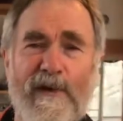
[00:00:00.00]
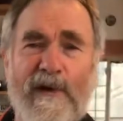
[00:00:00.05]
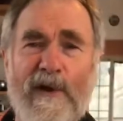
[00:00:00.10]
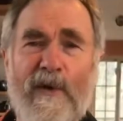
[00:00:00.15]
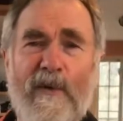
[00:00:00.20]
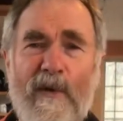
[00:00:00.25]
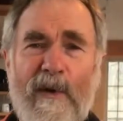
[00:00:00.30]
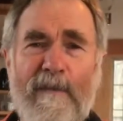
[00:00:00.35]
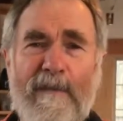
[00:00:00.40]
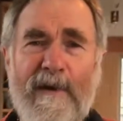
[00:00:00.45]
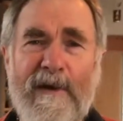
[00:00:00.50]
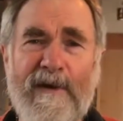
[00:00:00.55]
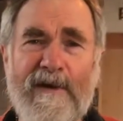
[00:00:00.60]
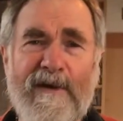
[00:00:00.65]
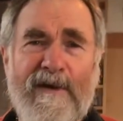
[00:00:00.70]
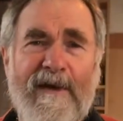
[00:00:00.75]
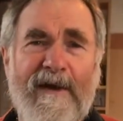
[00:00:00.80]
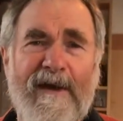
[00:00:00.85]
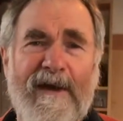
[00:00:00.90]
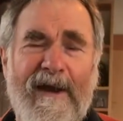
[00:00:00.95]
equipment,
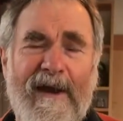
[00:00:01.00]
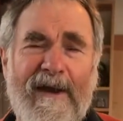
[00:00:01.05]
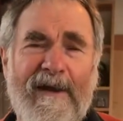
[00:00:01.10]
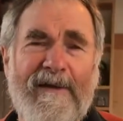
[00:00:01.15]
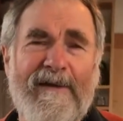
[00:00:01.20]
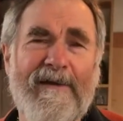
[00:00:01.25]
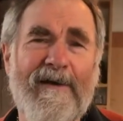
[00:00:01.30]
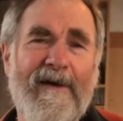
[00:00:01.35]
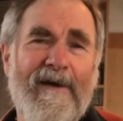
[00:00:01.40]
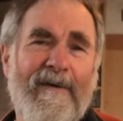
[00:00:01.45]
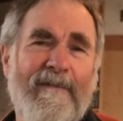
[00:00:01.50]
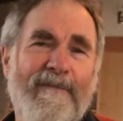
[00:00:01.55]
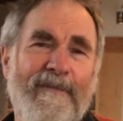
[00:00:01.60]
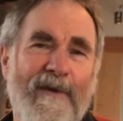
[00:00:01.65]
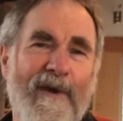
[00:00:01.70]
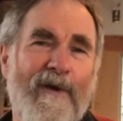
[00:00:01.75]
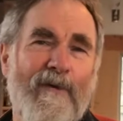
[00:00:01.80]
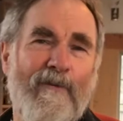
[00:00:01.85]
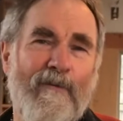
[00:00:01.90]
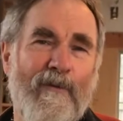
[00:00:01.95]
and
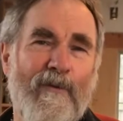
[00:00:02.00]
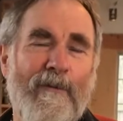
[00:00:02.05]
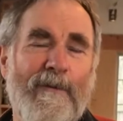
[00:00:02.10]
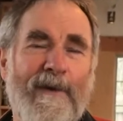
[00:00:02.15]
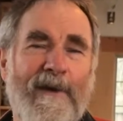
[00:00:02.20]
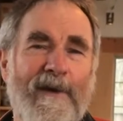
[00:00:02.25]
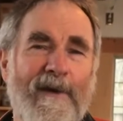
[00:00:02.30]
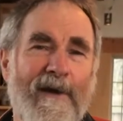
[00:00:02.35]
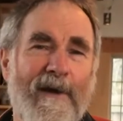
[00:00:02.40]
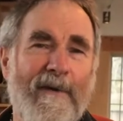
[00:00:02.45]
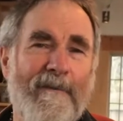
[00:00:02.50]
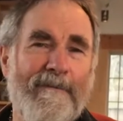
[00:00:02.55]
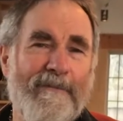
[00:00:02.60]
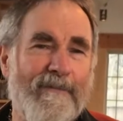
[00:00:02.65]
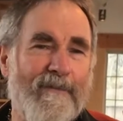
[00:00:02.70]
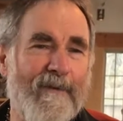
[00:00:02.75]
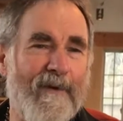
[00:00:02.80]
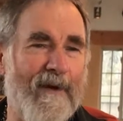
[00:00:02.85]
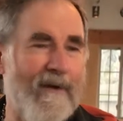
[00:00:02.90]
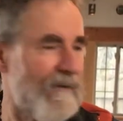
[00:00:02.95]
it'll be a
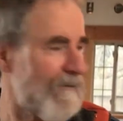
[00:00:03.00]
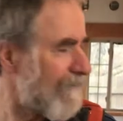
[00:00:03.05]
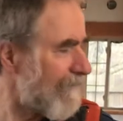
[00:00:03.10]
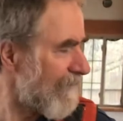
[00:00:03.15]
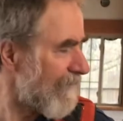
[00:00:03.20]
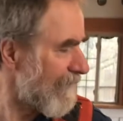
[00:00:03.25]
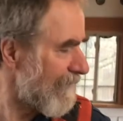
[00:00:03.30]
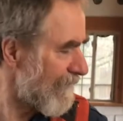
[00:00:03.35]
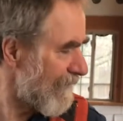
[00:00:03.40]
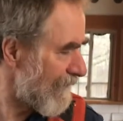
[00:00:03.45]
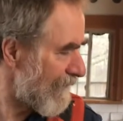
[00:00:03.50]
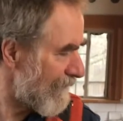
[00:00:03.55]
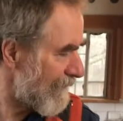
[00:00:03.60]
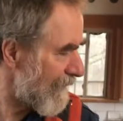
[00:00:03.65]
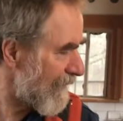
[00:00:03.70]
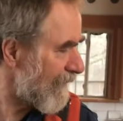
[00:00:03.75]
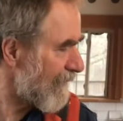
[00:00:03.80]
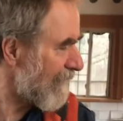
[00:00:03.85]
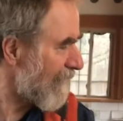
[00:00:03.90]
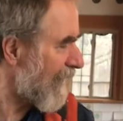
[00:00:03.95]

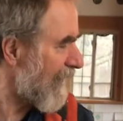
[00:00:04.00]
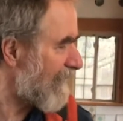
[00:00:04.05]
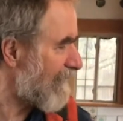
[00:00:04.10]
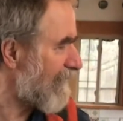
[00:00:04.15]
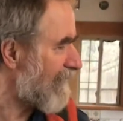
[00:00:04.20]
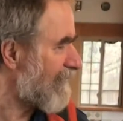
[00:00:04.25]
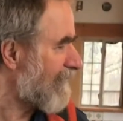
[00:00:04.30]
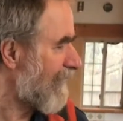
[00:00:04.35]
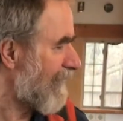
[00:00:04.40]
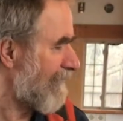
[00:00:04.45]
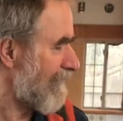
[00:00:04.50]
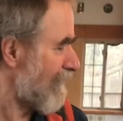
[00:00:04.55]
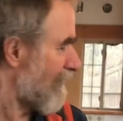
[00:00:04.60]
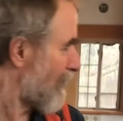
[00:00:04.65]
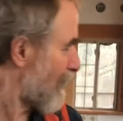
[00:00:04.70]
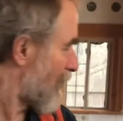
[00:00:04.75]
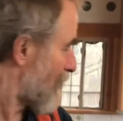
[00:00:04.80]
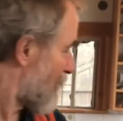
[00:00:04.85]
kind of a focal